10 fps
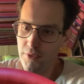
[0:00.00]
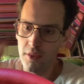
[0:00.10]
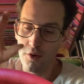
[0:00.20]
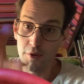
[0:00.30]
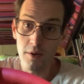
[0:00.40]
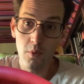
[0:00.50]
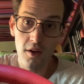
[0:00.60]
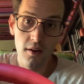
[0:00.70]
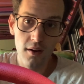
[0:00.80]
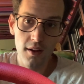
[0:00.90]
The red
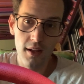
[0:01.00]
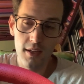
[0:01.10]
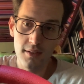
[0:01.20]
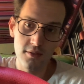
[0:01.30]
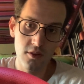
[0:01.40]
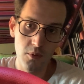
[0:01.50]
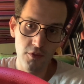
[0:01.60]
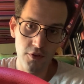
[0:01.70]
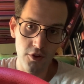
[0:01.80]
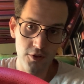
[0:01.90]
one is the one
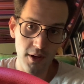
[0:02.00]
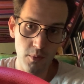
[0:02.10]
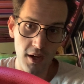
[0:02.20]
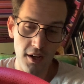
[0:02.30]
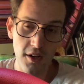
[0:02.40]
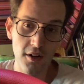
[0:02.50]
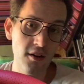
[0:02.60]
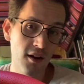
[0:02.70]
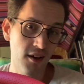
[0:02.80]
for the Grand Wagoneer.